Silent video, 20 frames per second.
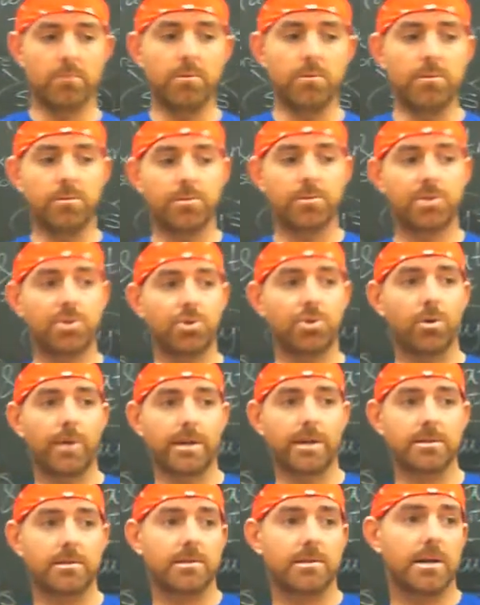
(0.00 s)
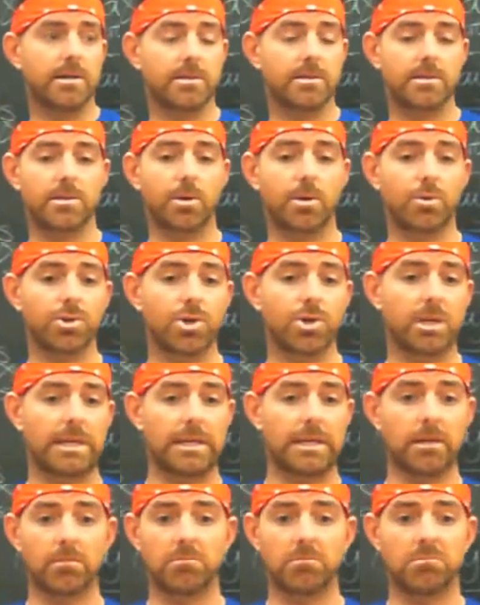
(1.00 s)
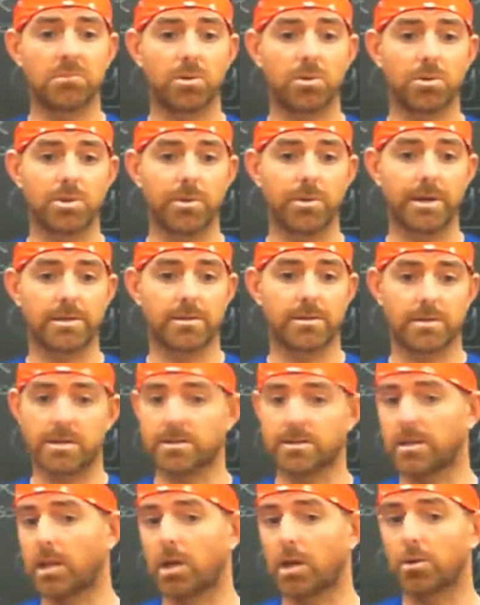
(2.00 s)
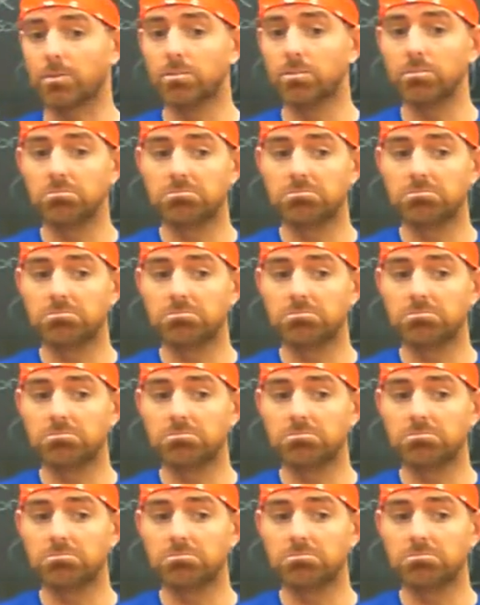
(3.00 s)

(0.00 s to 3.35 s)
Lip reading: Do you exercise socially or do you exercise alone?